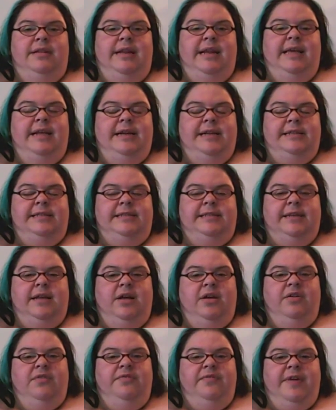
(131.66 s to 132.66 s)
knit
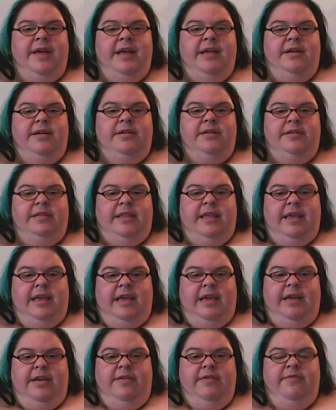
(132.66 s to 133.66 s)
itself and
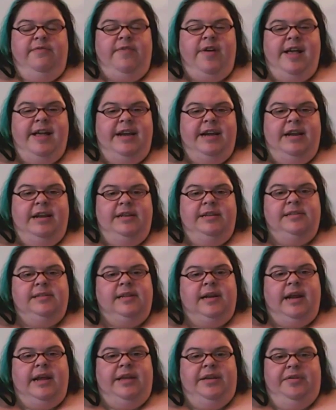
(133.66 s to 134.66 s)
the
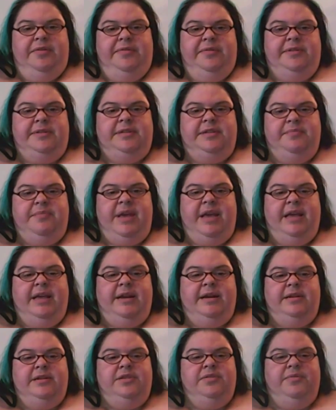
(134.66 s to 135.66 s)
findings that I used to
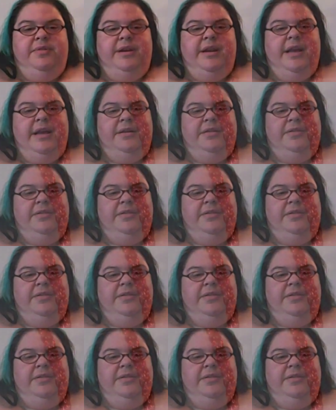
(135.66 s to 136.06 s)
make it into a